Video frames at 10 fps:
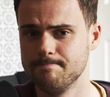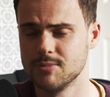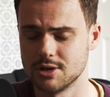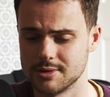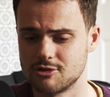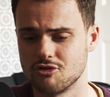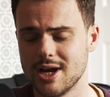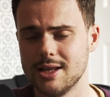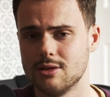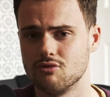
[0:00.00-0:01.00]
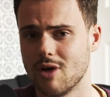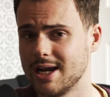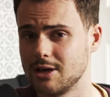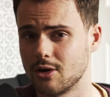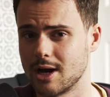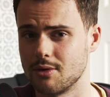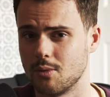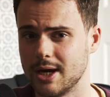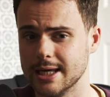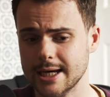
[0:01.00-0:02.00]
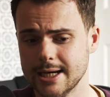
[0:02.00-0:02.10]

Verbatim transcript: So it's great that Relic got out of the way.